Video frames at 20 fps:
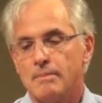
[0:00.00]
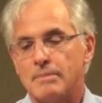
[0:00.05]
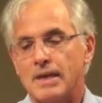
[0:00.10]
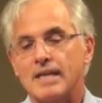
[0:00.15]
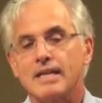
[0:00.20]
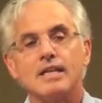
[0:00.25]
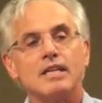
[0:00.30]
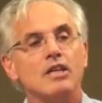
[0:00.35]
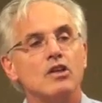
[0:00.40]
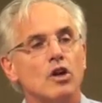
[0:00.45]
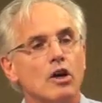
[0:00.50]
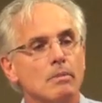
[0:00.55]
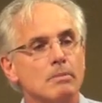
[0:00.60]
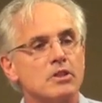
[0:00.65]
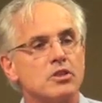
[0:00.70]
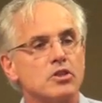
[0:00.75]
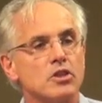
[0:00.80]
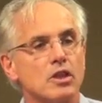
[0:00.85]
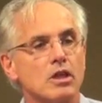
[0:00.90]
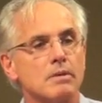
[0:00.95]
But under
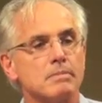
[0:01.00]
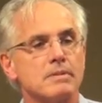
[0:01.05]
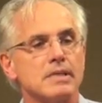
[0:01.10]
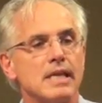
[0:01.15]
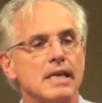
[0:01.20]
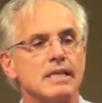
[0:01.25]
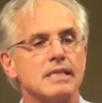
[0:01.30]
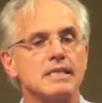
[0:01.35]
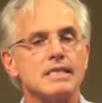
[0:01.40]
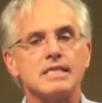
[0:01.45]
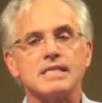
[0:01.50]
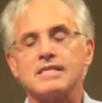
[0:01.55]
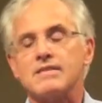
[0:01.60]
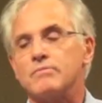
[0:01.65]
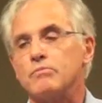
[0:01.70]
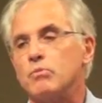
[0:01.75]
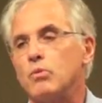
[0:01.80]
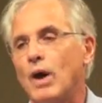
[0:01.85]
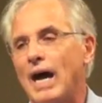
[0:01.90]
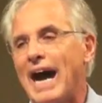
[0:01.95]
normal circumstances
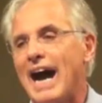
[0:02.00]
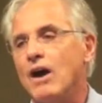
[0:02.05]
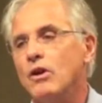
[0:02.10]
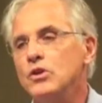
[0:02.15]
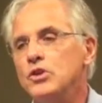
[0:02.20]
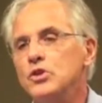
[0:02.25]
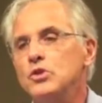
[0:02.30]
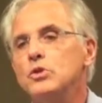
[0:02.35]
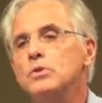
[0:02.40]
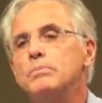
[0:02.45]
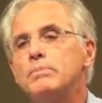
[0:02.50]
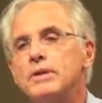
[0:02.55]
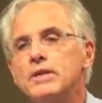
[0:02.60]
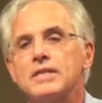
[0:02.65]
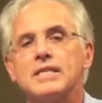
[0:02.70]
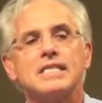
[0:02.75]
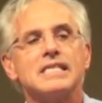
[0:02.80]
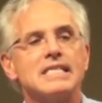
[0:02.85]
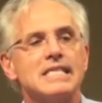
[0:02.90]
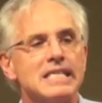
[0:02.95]
is how you
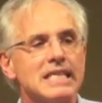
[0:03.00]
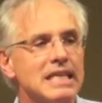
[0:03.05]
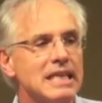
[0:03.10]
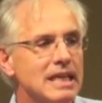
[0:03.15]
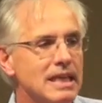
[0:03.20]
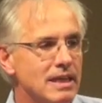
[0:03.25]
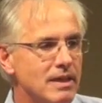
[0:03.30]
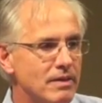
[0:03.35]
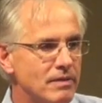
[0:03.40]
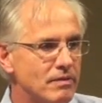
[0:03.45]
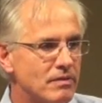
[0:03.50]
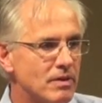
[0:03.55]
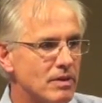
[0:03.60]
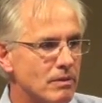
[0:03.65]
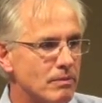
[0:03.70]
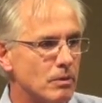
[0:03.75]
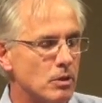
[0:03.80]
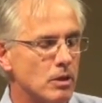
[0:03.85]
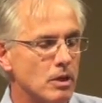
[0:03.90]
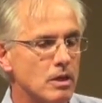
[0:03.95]
perceive
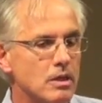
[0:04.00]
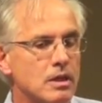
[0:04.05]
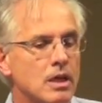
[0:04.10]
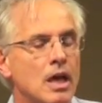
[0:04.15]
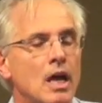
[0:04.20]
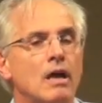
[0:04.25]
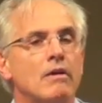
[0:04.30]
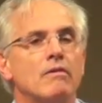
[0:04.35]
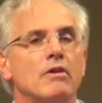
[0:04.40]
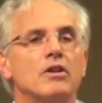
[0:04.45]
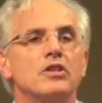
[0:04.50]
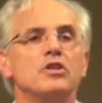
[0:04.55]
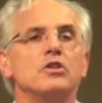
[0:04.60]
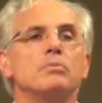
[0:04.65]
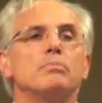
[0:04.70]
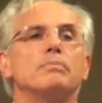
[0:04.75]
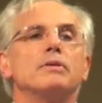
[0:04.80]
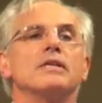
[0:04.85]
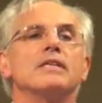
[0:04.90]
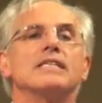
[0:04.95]
the world, what
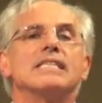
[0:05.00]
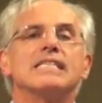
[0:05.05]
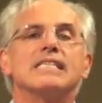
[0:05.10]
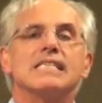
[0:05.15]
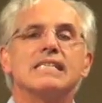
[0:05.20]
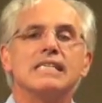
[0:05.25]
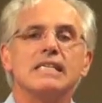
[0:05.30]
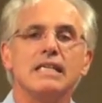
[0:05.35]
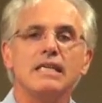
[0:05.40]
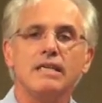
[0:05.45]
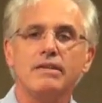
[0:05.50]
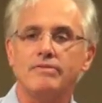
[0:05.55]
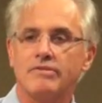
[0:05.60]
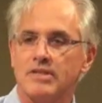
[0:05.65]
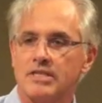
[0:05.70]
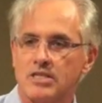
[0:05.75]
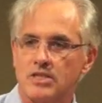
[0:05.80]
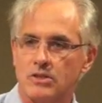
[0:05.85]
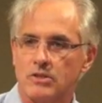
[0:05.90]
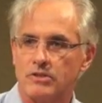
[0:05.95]
you perceive
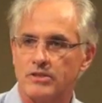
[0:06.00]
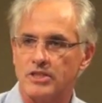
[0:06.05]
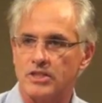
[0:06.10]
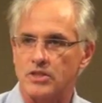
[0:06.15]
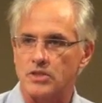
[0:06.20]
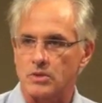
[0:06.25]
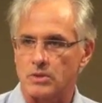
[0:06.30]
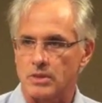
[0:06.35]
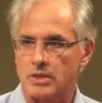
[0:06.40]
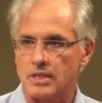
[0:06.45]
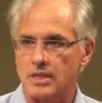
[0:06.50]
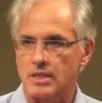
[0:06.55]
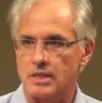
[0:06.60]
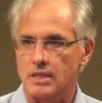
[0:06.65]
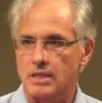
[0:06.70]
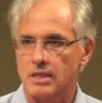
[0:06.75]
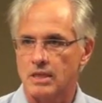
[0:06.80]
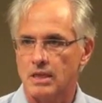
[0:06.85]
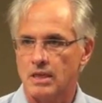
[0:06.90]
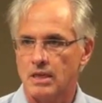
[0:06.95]
as your
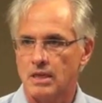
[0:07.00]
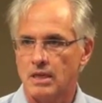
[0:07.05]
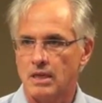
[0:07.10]
resources,